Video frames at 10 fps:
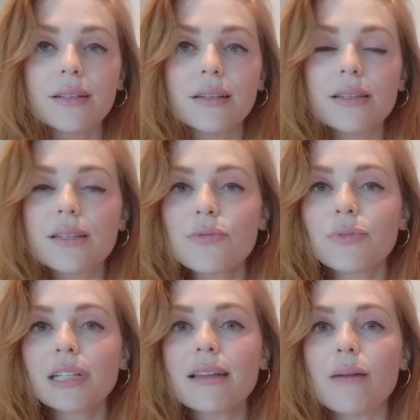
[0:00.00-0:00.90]
This is
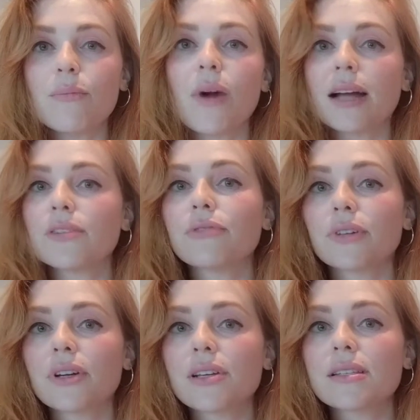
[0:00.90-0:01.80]
really that
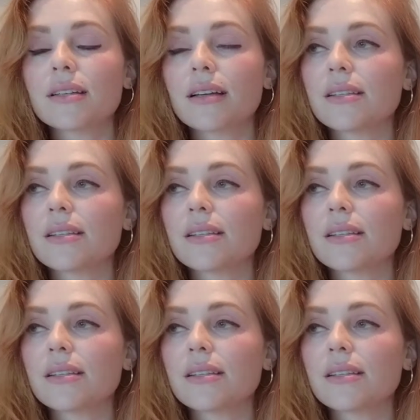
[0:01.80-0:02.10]
mindfulness.